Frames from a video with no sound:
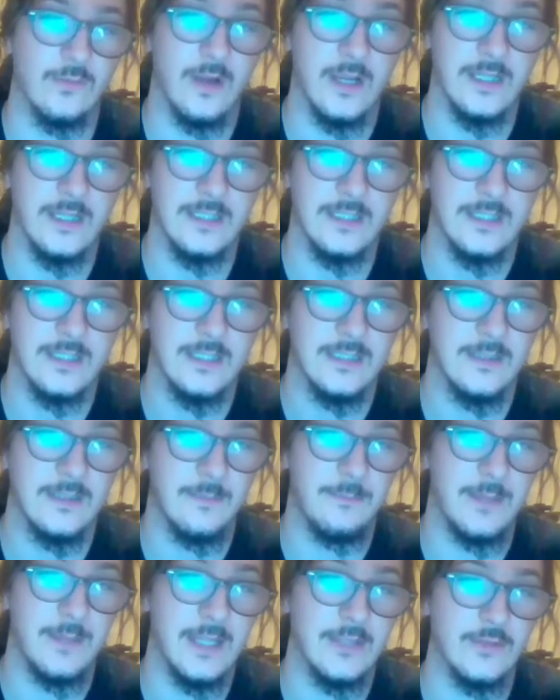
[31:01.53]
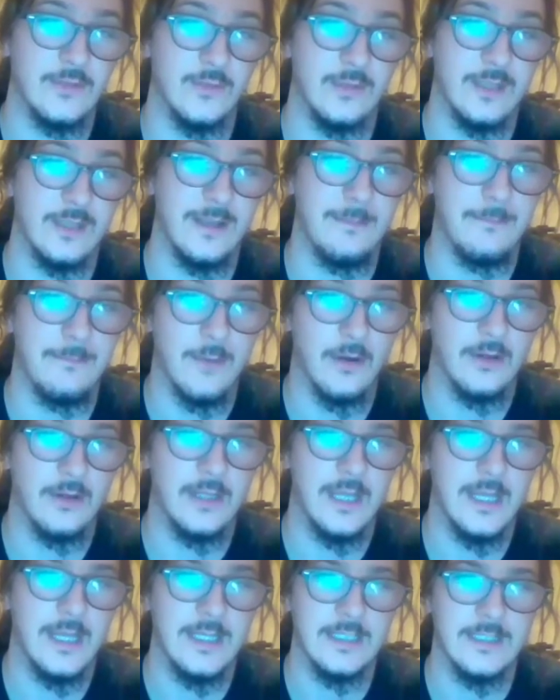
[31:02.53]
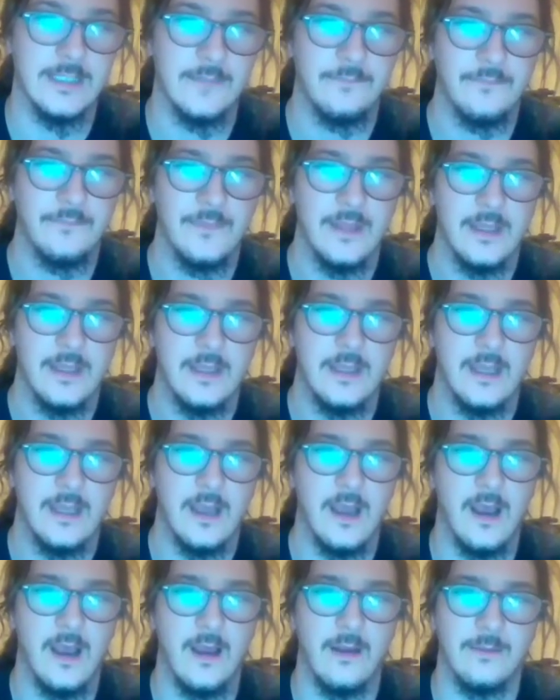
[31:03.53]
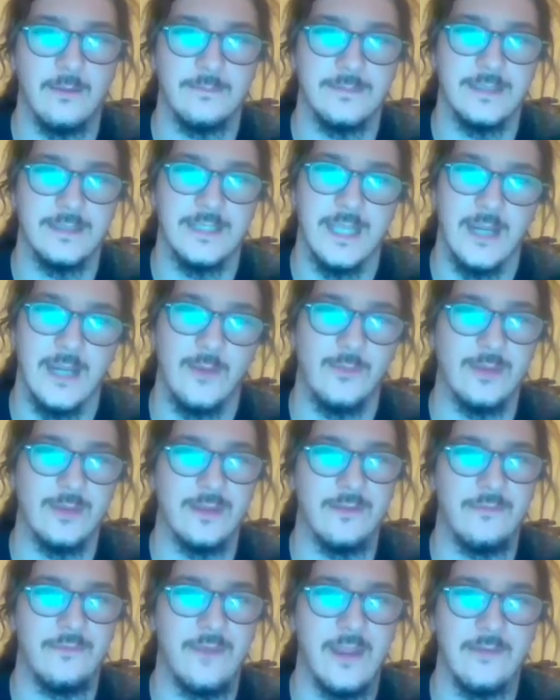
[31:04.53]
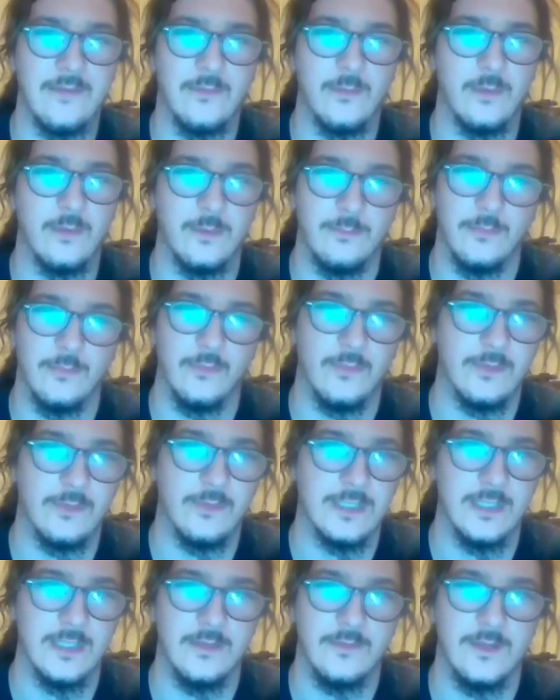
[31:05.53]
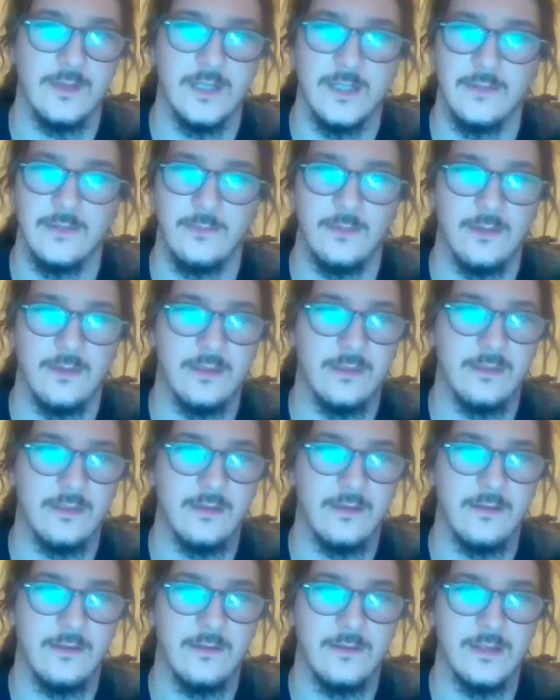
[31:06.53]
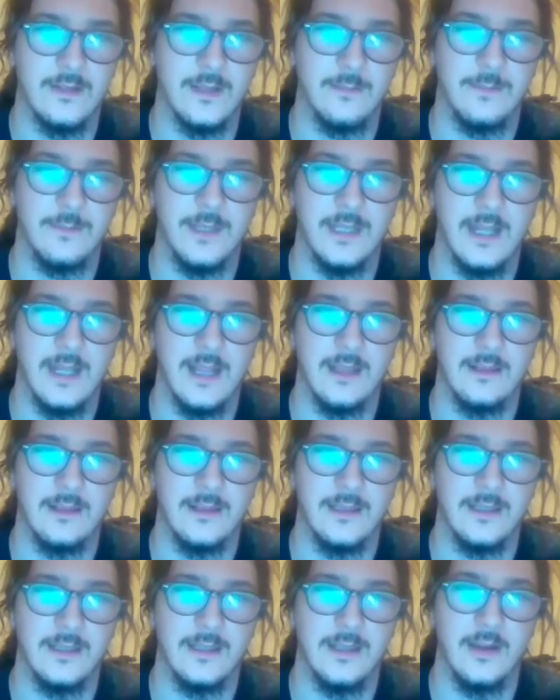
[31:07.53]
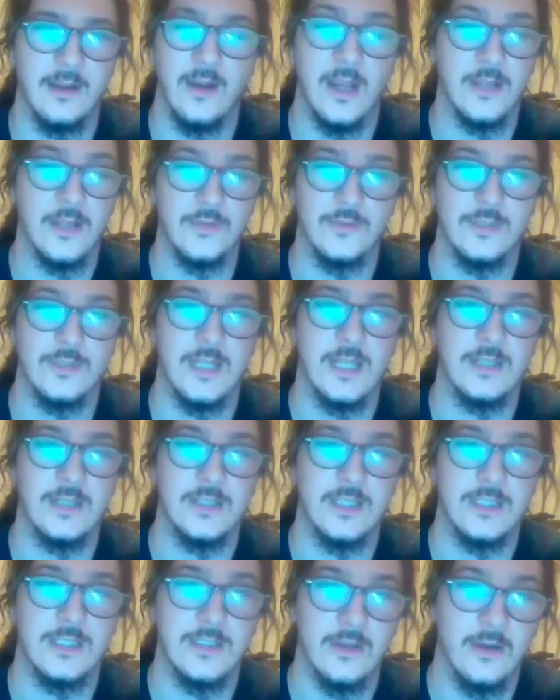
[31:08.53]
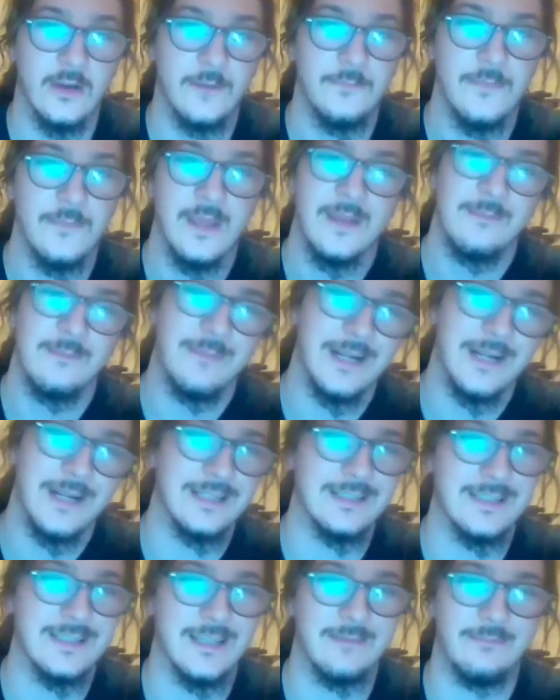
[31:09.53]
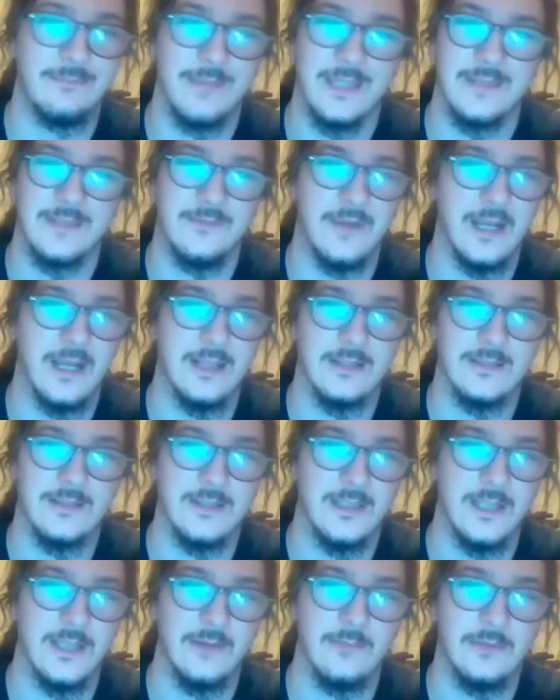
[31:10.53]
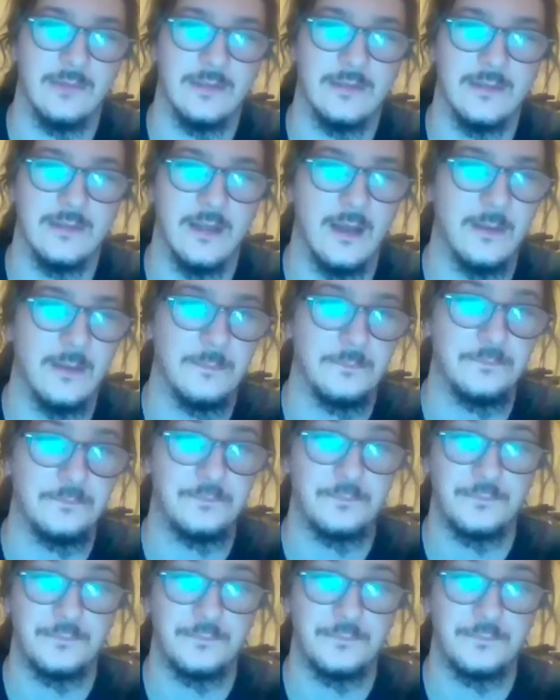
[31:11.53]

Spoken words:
Wright to beat Julian Marquez. I'm sticking with the favor with Bruno Silva to beat Andrew Sanchez. Sorry, but as I said, bet the violence on that one.